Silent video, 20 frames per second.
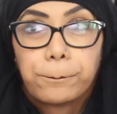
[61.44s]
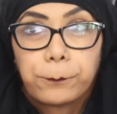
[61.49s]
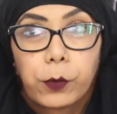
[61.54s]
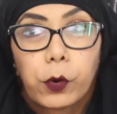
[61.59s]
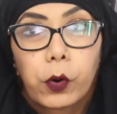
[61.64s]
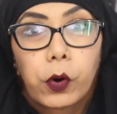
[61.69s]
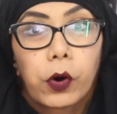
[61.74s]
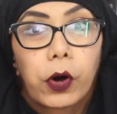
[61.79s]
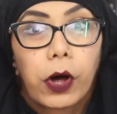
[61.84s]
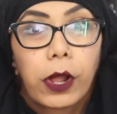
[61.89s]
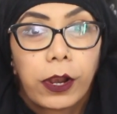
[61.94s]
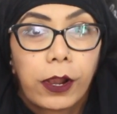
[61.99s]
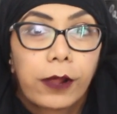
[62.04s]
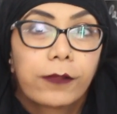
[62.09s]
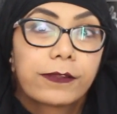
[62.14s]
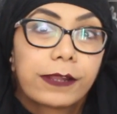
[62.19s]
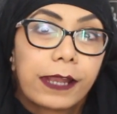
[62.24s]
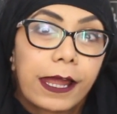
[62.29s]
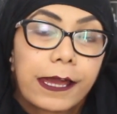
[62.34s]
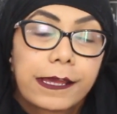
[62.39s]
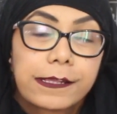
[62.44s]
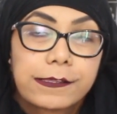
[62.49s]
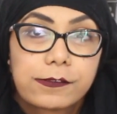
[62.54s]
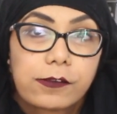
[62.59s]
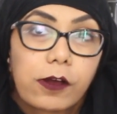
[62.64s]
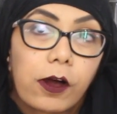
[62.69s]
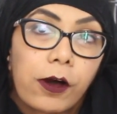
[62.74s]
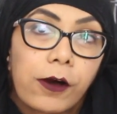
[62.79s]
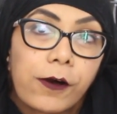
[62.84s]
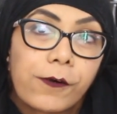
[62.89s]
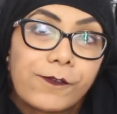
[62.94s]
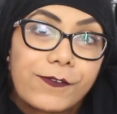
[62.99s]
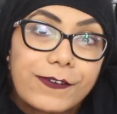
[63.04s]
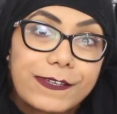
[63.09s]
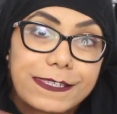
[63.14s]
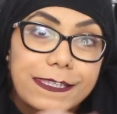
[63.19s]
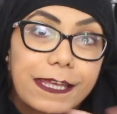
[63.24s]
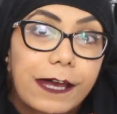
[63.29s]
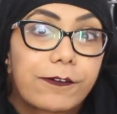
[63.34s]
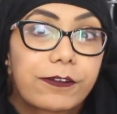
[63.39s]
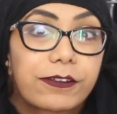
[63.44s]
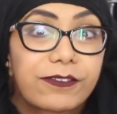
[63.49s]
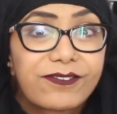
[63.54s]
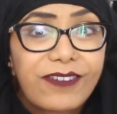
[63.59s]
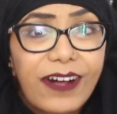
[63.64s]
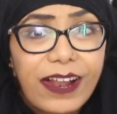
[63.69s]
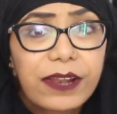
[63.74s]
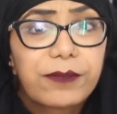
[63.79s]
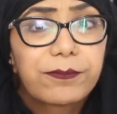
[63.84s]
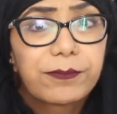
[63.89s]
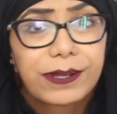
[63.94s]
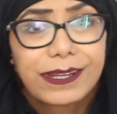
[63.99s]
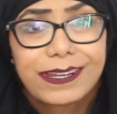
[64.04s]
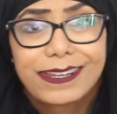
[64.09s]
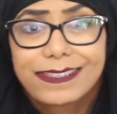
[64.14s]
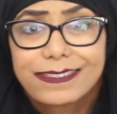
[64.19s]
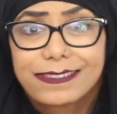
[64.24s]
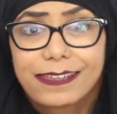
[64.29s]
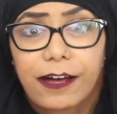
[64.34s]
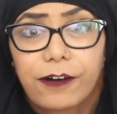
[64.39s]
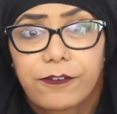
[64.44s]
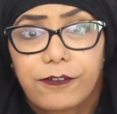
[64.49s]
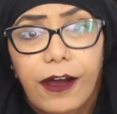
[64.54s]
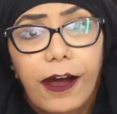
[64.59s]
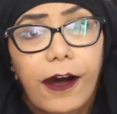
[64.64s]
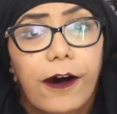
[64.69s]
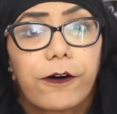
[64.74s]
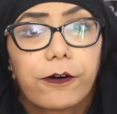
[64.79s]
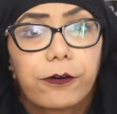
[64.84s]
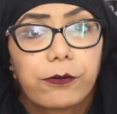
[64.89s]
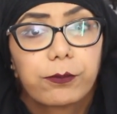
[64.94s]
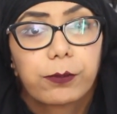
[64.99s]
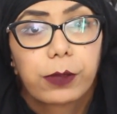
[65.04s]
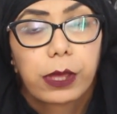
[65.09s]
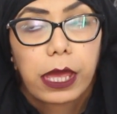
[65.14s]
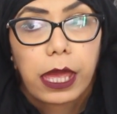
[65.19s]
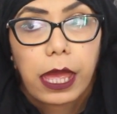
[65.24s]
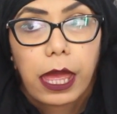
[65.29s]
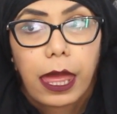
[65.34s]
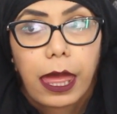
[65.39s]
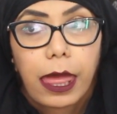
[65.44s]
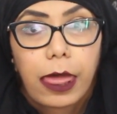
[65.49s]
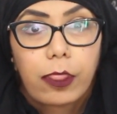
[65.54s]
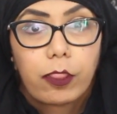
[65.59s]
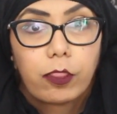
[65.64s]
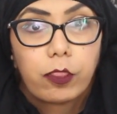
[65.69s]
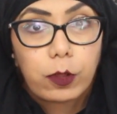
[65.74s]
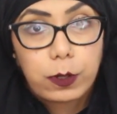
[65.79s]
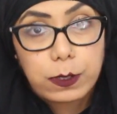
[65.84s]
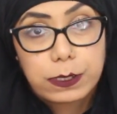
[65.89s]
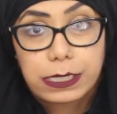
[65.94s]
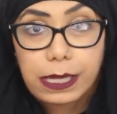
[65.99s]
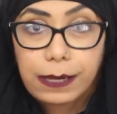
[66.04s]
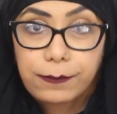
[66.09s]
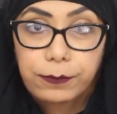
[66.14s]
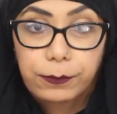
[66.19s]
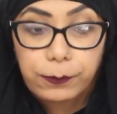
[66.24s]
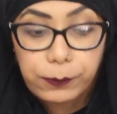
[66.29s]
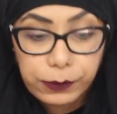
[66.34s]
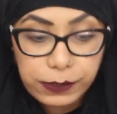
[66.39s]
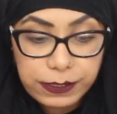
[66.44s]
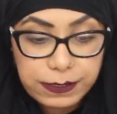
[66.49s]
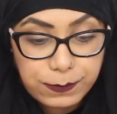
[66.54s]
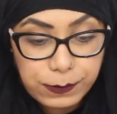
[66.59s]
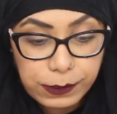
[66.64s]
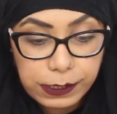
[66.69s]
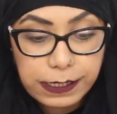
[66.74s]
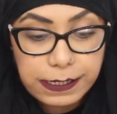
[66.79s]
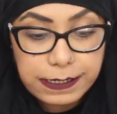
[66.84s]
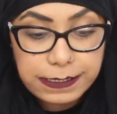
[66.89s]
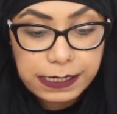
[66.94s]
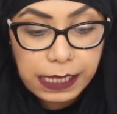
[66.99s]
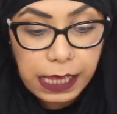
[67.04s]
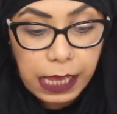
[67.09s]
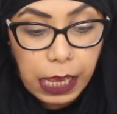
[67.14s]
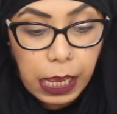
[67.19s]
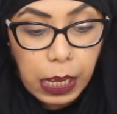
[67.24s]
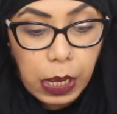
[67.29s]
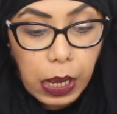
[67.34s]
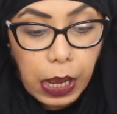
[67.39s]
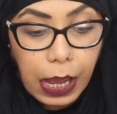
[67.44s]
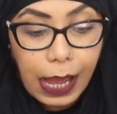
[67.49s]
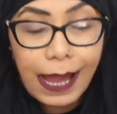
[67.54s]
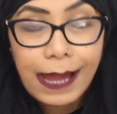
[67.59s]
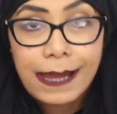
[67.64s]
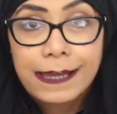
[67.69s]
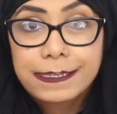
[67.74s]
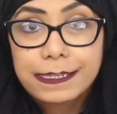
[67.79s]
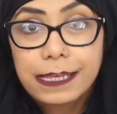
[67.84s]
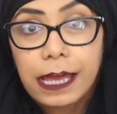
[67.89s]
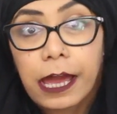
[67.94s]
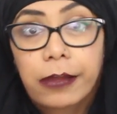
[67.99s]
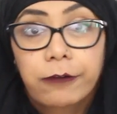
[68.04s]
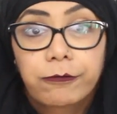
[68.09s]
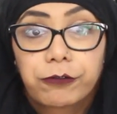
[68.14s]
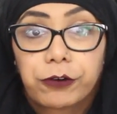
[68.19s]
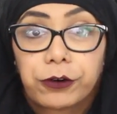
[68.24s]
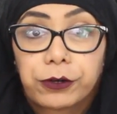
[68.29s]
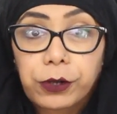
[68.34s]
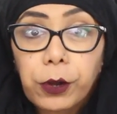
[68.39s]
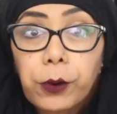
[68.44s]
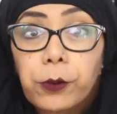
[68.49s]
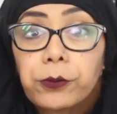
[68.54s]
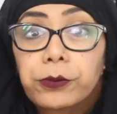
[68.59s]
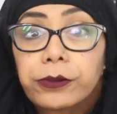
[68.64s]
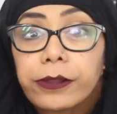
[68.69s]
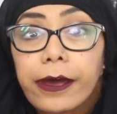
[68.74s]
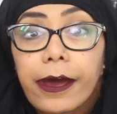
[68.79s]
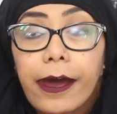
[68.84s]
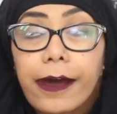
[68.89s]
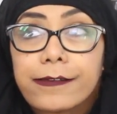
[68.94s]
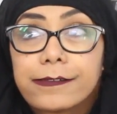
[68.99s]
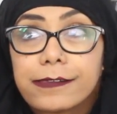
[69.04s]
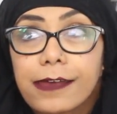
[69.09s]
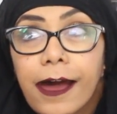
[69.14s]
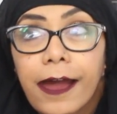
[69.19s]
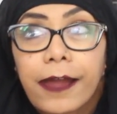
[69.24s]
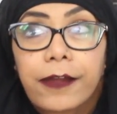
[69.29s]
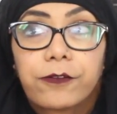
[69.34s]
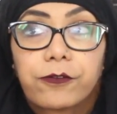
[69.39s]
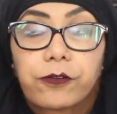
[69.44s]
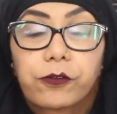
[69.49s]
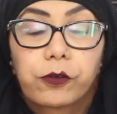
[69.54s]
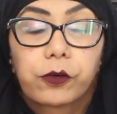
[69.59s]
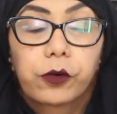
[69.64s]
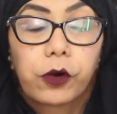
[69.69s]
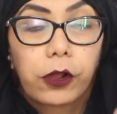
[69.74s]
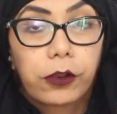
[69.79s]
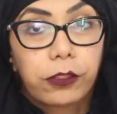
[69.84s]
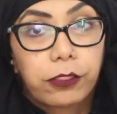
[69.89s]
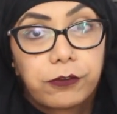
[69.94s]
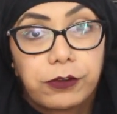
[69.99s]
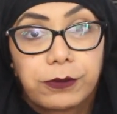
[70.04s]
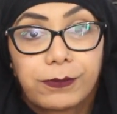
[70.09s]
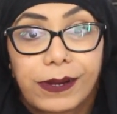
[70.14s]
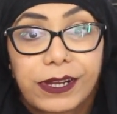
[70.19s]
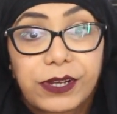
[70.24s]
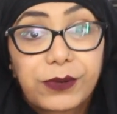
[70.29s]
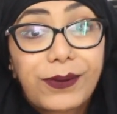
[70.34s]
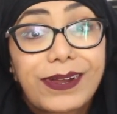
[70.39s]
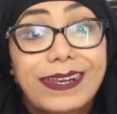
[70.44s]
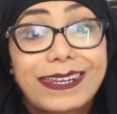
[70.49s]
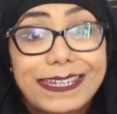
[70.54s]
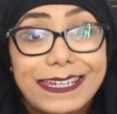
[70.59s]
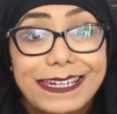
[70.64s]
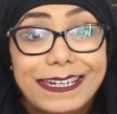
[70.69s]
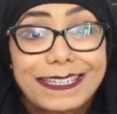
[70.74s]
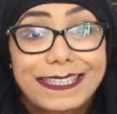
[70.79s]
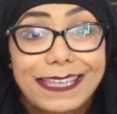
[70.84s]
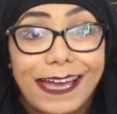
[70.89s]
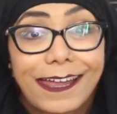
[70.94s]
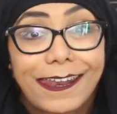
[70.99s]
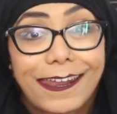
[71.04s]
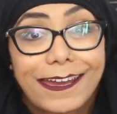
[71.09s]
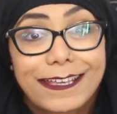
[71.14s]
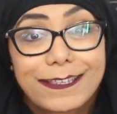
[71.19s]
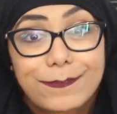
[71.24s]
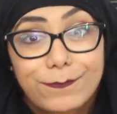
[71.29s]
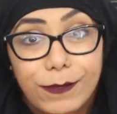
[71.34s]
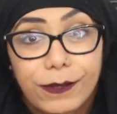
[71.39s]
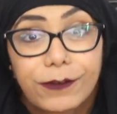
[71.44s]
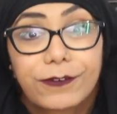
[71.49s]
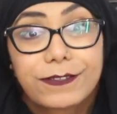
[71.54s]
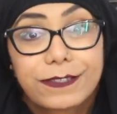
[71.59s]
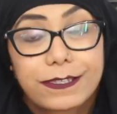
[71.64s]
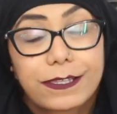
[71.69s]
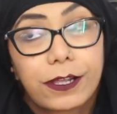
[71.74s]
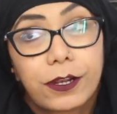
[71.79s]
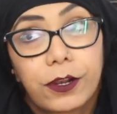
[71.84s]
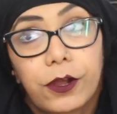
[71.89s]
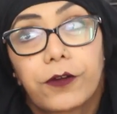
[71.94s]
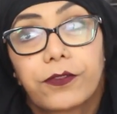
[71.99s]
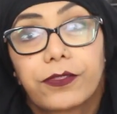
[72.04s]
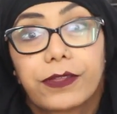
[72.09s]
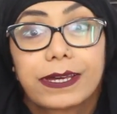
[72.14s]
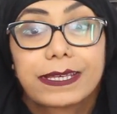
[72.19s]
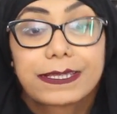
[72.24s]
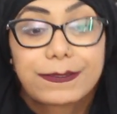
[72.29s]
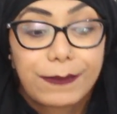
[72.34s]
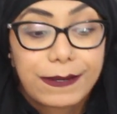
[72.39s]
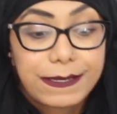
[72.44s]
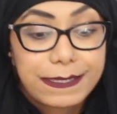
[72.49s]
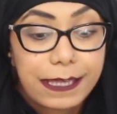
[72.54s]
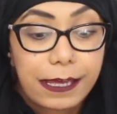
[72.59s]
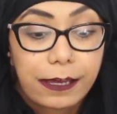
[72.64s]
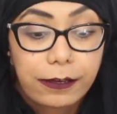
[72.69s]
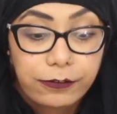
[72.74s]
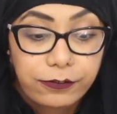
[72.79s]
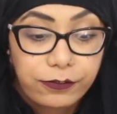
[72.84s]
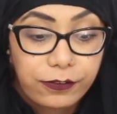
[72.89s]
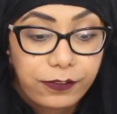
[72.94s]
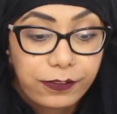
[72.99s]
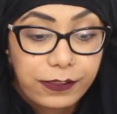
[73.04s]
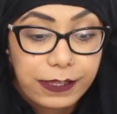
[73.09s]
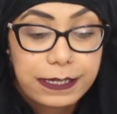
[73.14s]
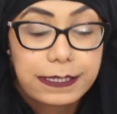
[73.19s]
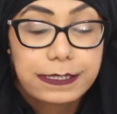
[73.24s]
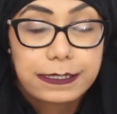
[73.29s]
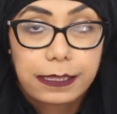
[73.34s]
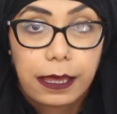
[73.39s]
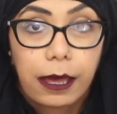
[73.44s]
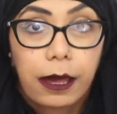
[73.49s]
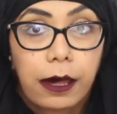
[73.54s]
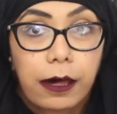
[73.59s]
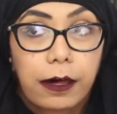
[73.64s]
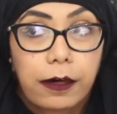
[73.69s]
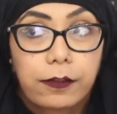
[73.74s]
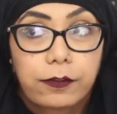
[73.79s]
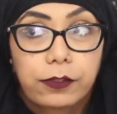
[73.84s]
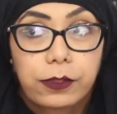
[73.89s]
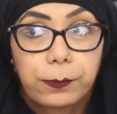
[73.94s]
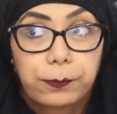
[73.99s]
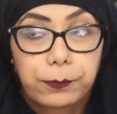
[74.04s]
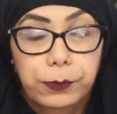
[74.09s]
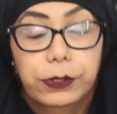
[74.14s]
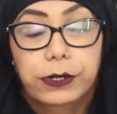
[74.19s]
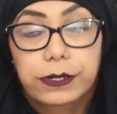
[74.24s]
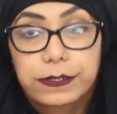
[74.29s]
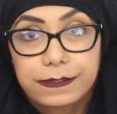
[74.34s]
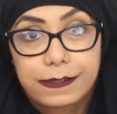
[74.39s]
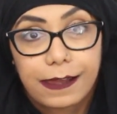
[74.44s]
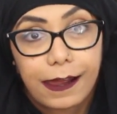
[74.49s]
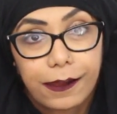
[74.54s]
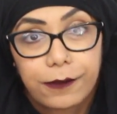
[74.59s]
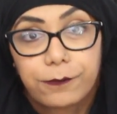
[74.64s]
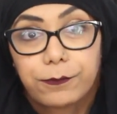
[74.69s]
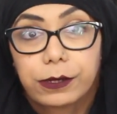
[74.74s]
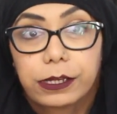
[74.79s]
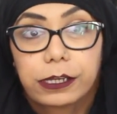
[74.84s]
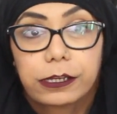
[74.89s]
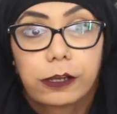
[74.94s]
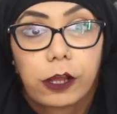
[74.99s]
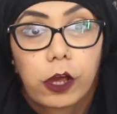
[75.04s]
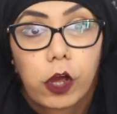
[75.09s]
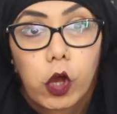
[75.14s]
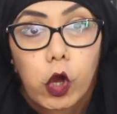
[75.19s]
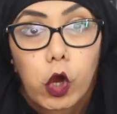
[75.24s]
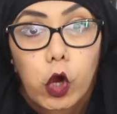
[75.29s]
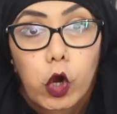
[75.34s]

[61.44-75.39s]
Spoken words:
more along the lines of self-development, self-help, those type of books, because as I've grown older, as I've gone through my 20s and experienced a lot of things myself, these are the books that I've been